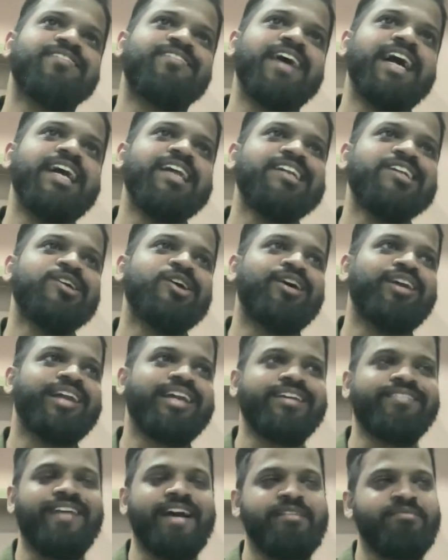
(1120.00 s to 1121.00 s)
While you are
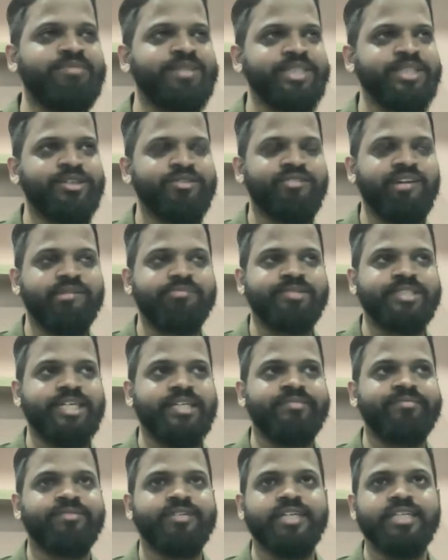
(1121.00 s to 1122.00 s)
revamping your
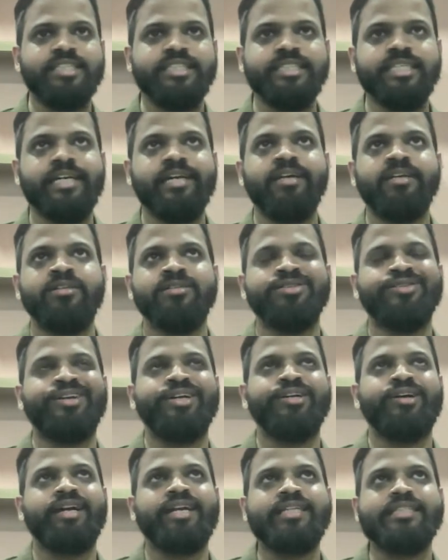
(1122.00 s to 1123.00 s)
website, first thing you
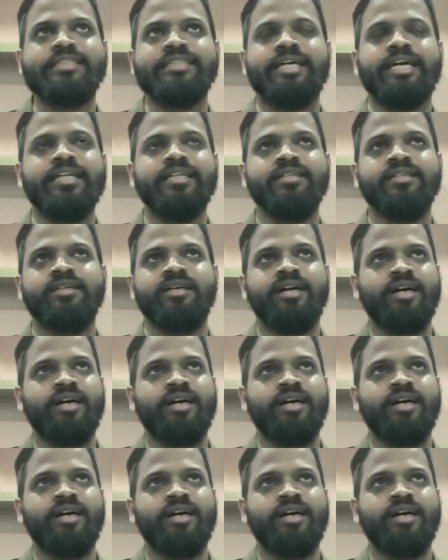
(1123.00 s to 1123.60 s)
need to understand